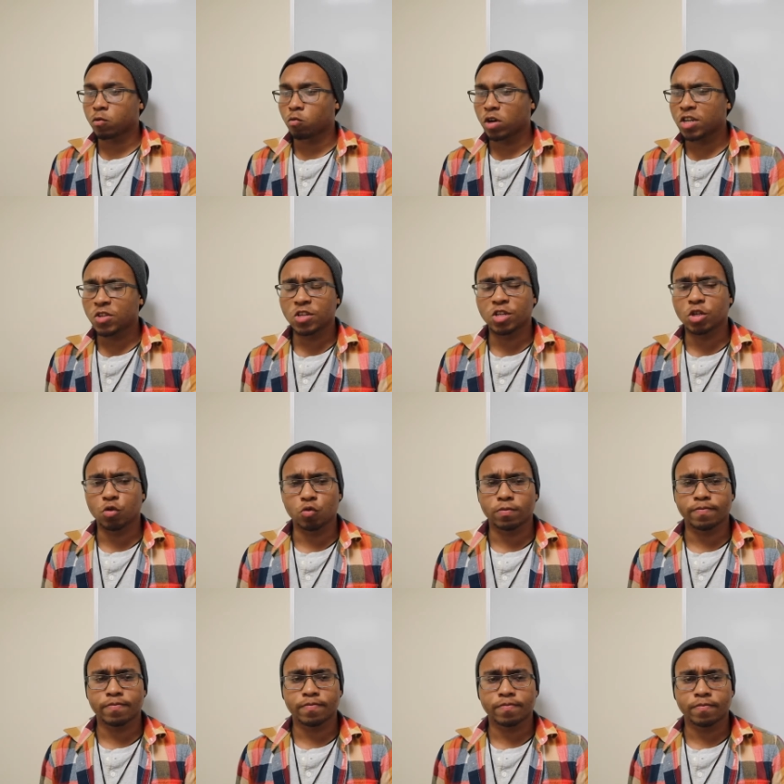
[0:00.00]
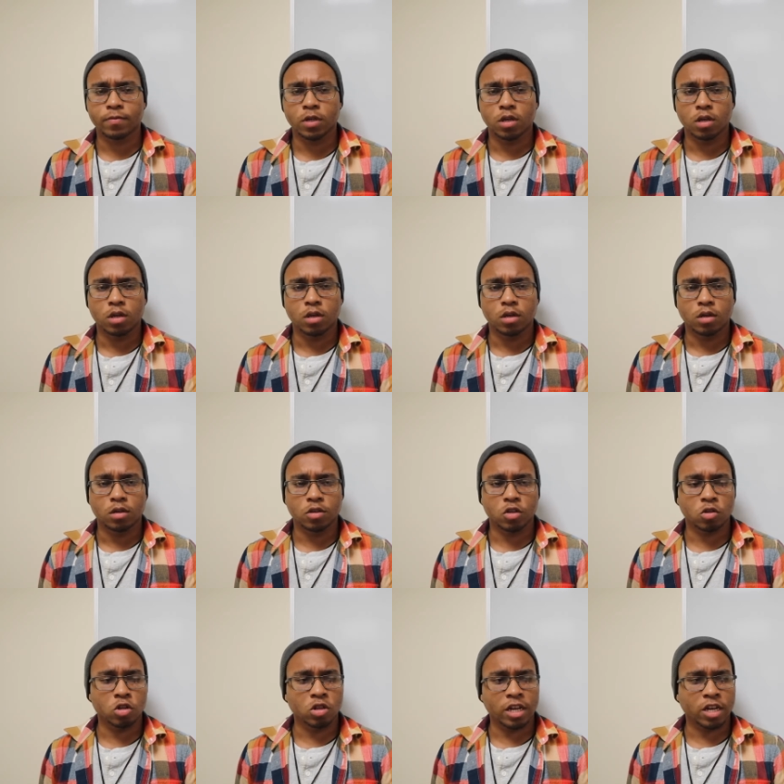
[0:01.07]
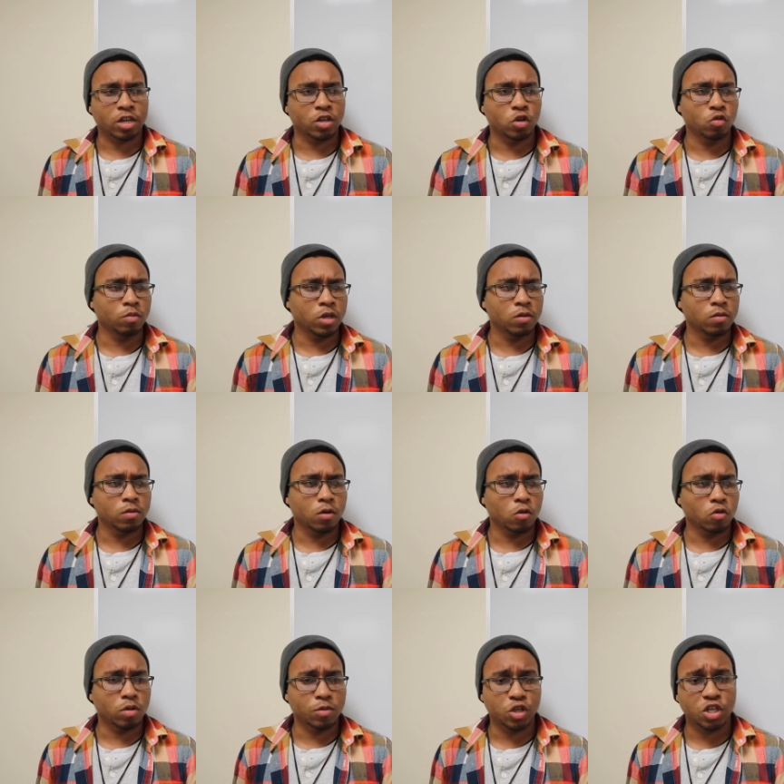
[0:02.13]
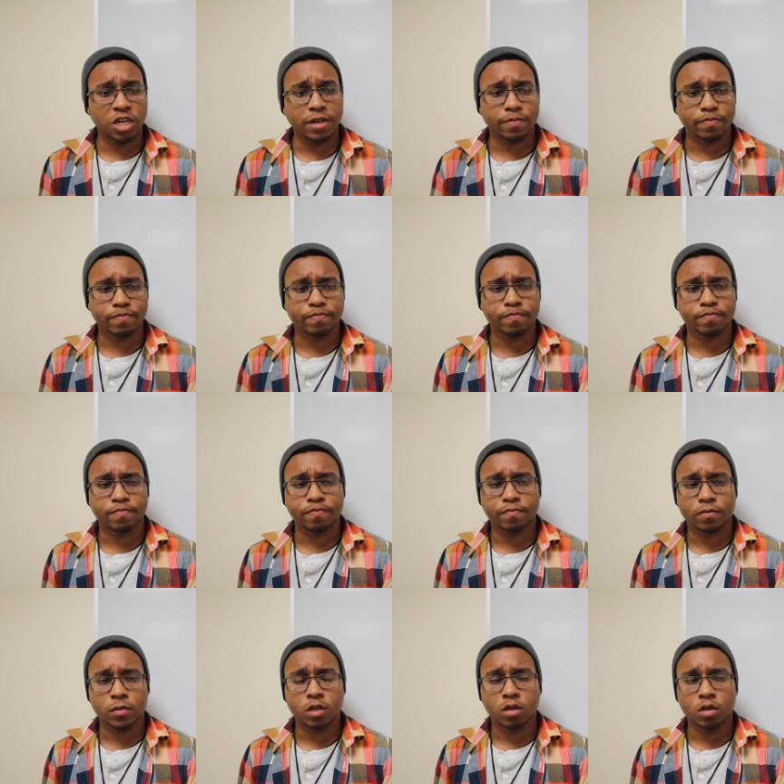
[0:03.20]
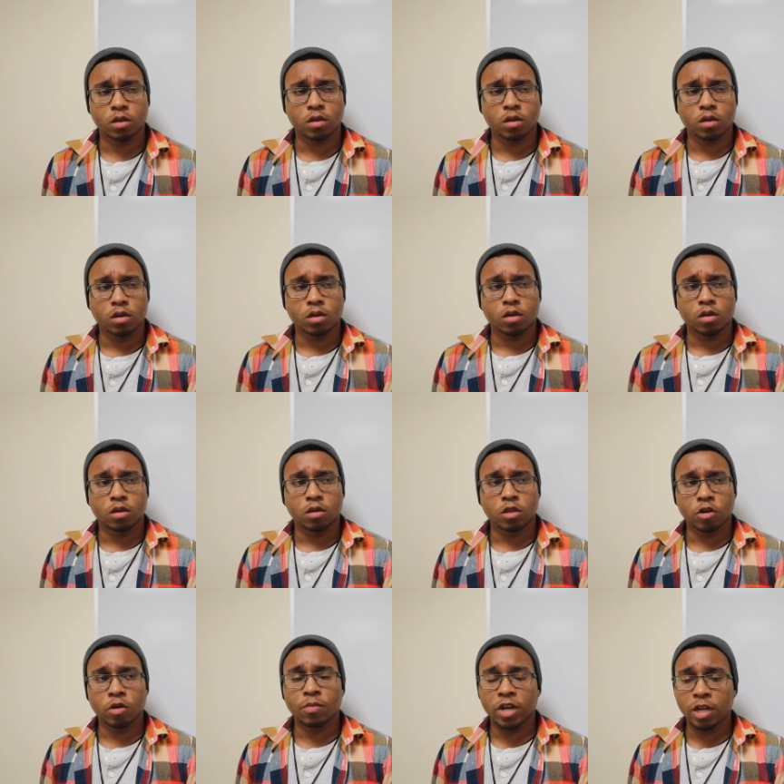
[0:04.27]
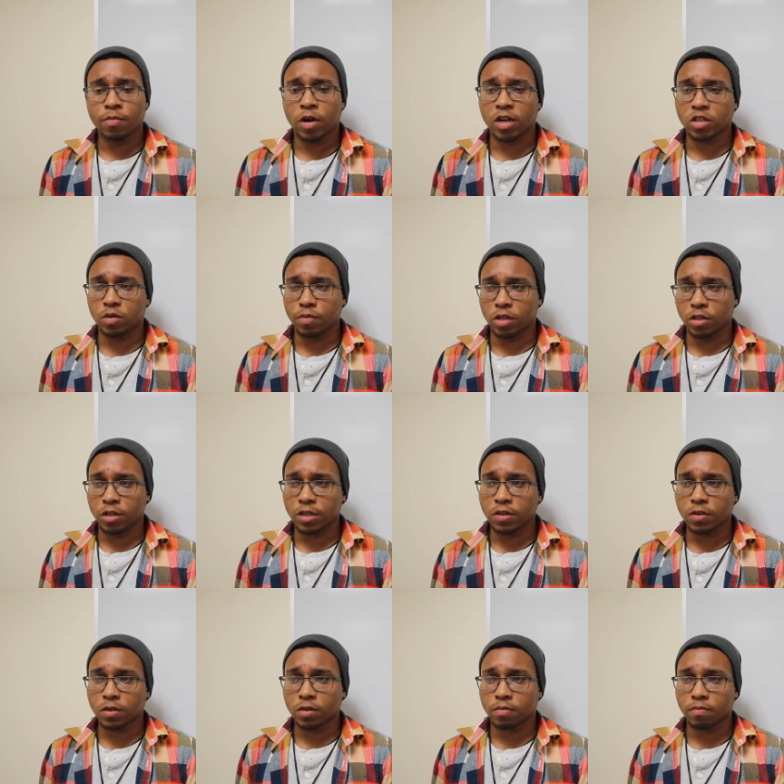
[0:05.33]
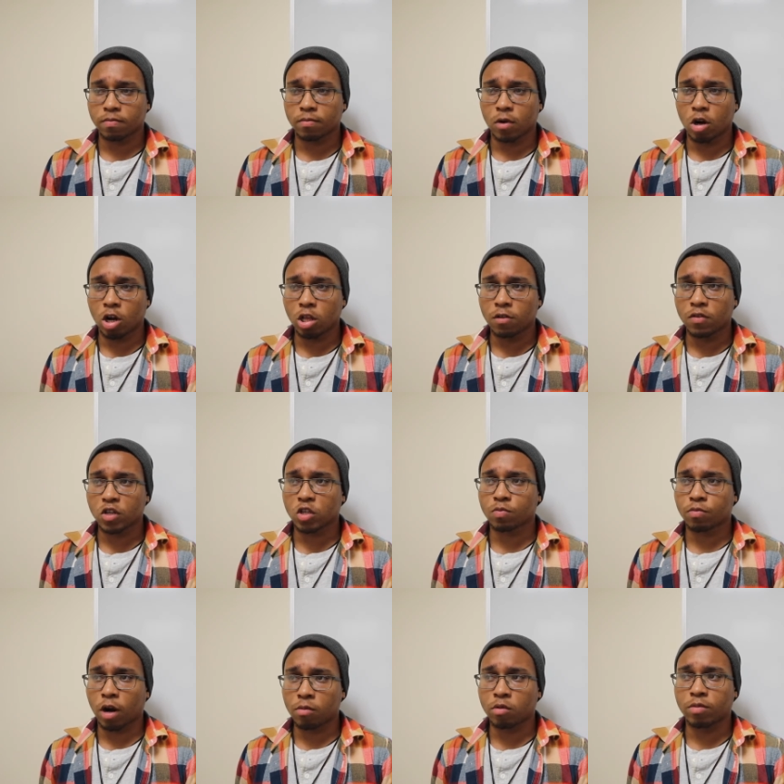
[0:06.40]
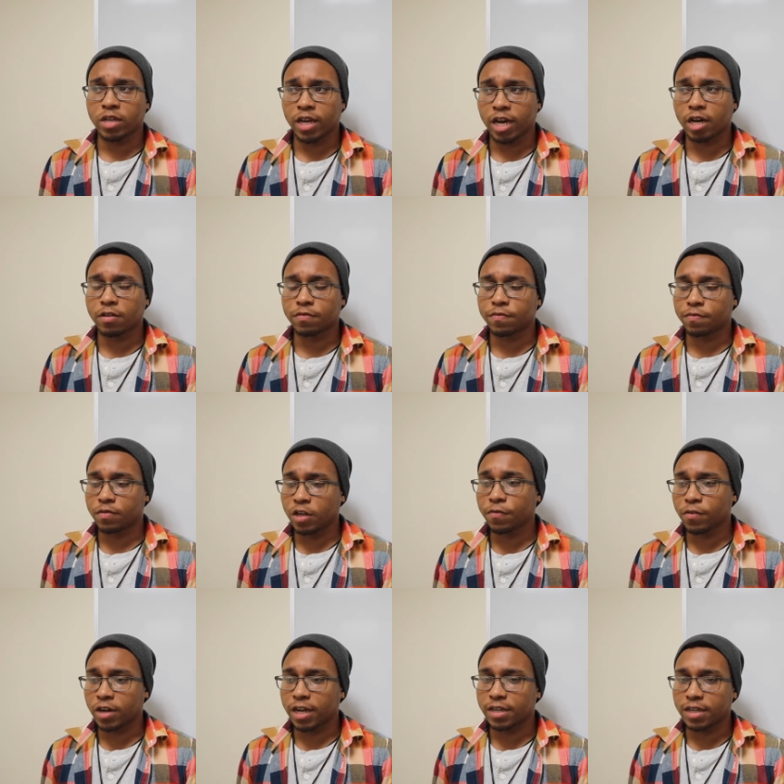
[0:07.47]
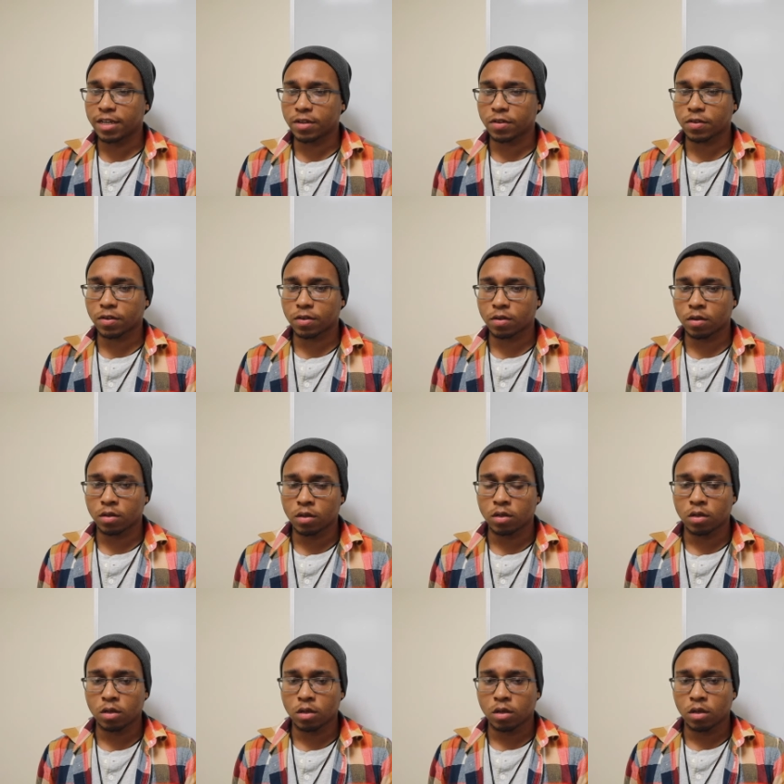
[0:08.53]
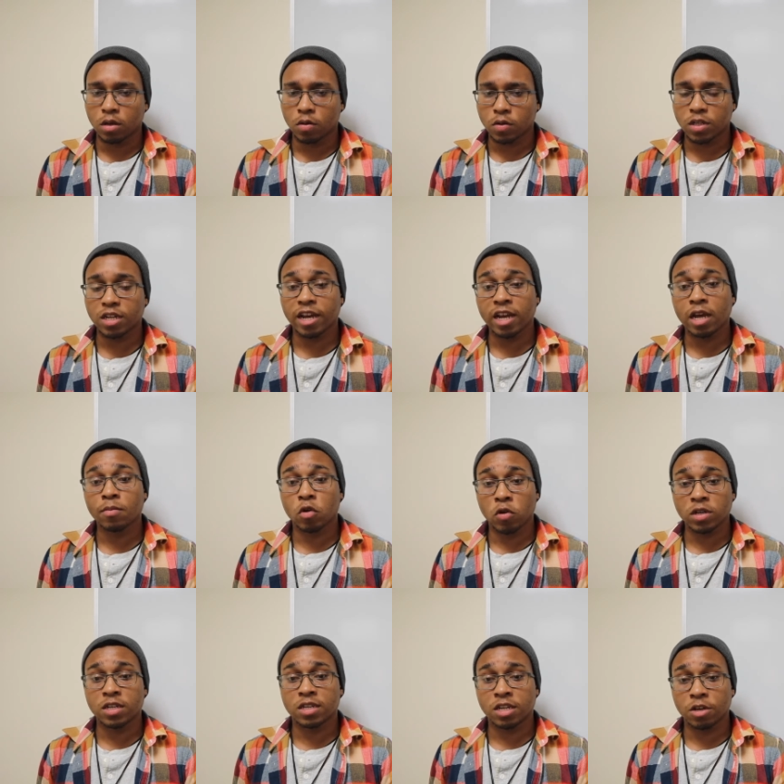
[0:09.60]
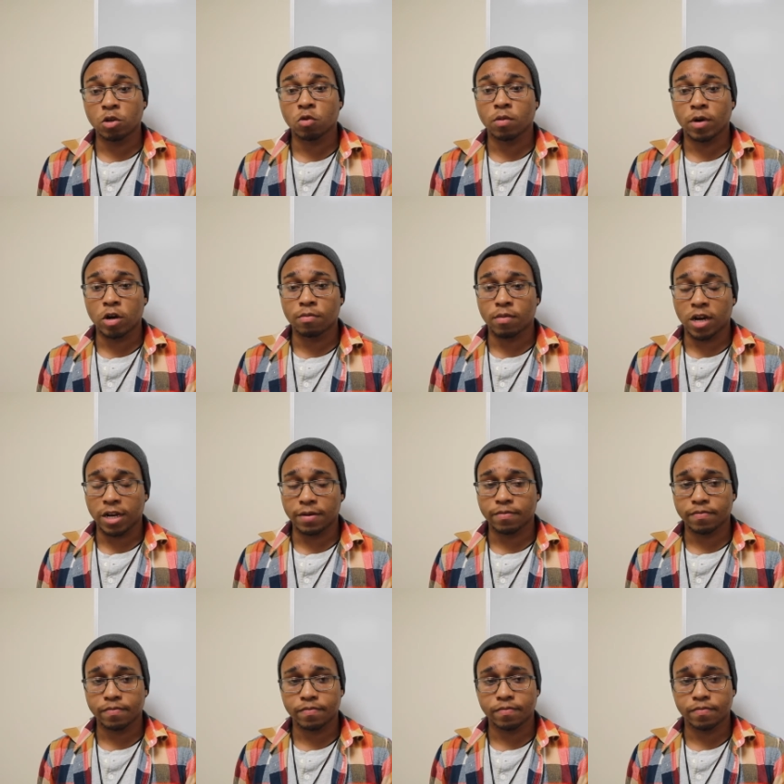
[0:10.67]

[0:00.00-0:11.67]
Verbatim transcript: What does it do? Does it look like a human or a machine? There are many possibilities. All of us probably have different ideas. Well, today I'm going to tell you about mine.